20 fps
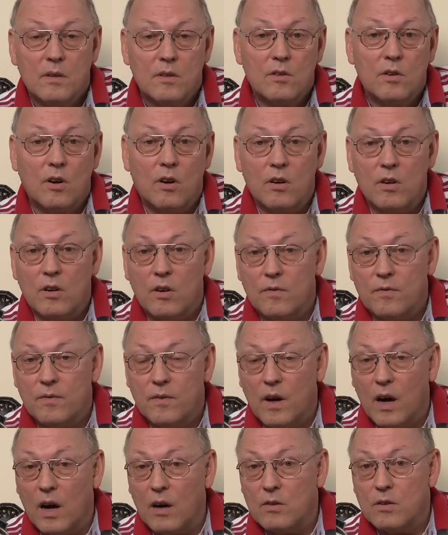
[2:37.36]
torn
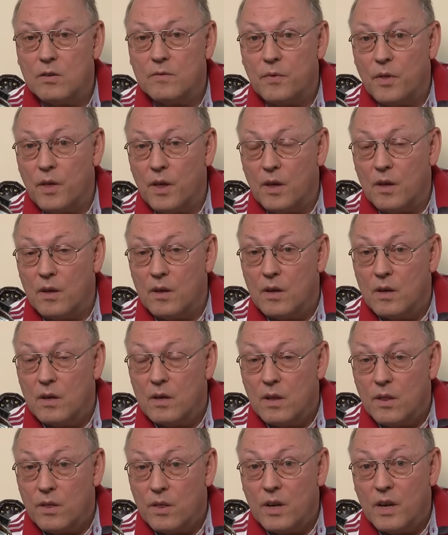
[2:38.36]
off out of the
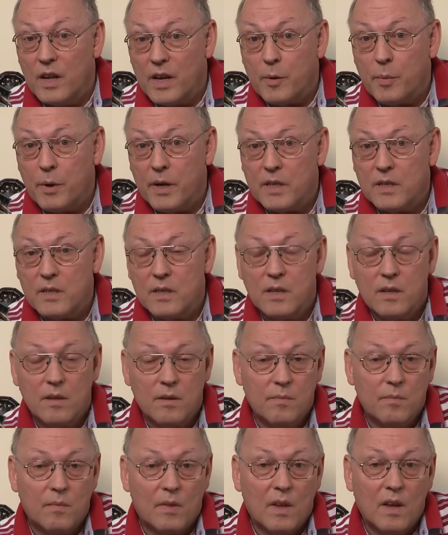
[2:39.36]
liquid.
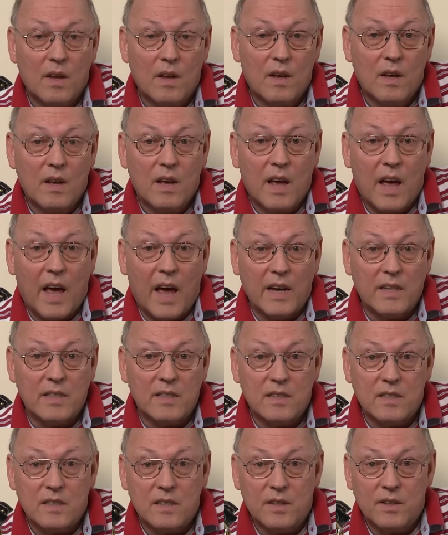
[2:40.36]

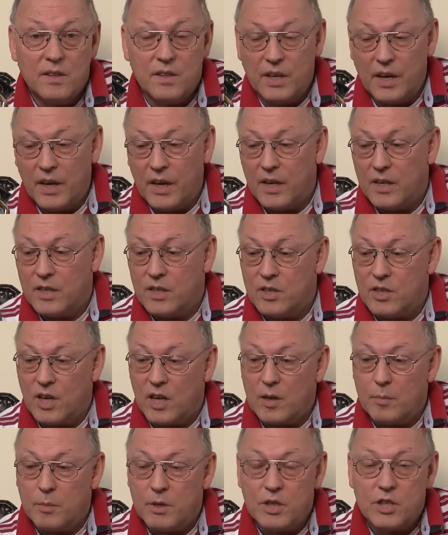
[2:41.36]
And the
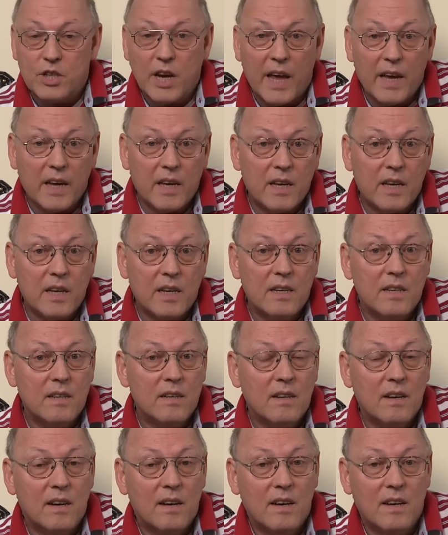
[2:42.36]
Gentleman Jack
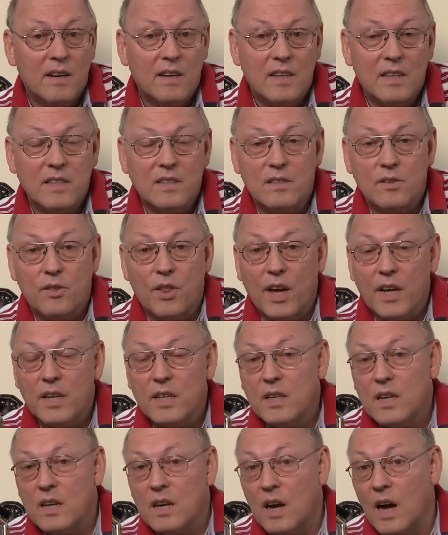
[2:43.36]
is
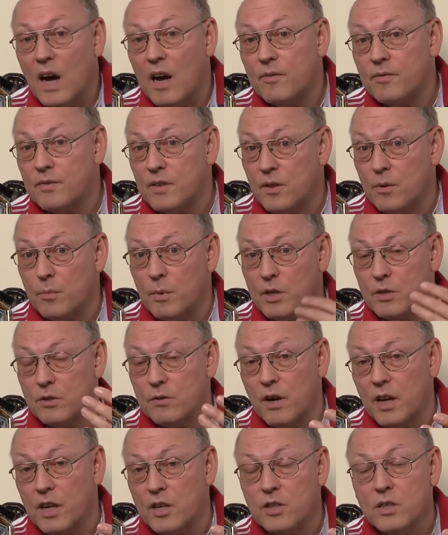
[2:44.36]
then, after the
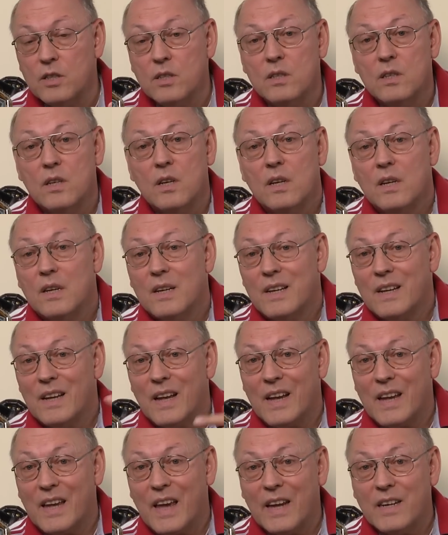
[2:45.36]
maturation,
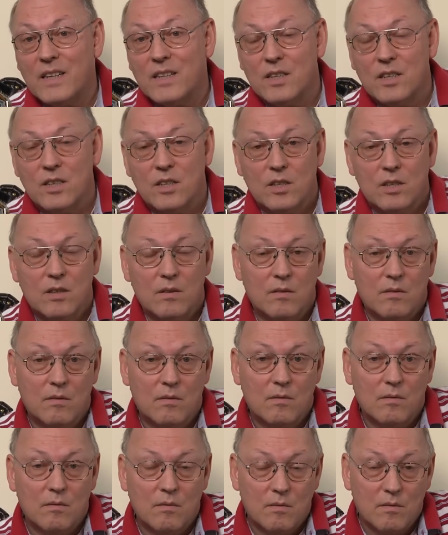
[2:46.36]
again
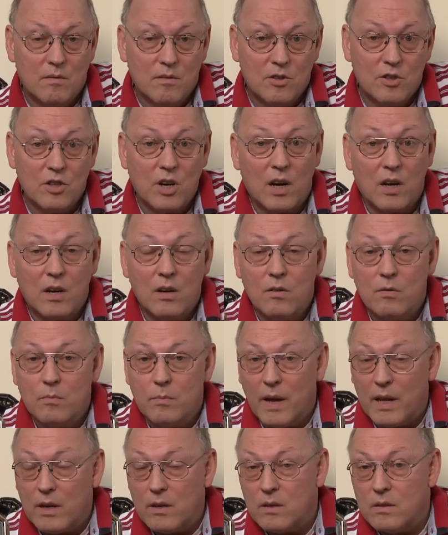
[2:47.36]
charcoal
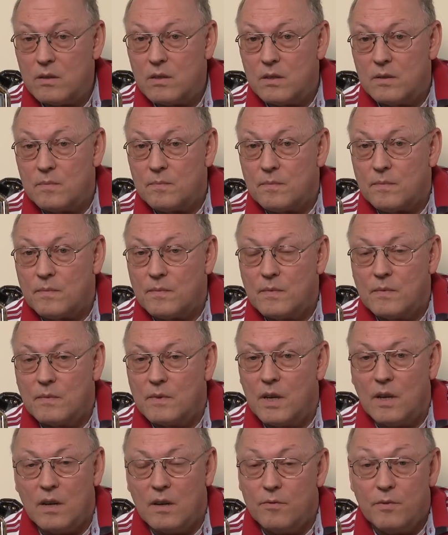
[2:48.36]
mellowed,
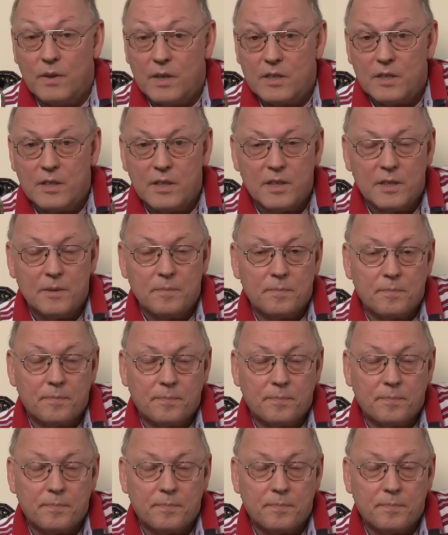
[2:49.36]
filtered,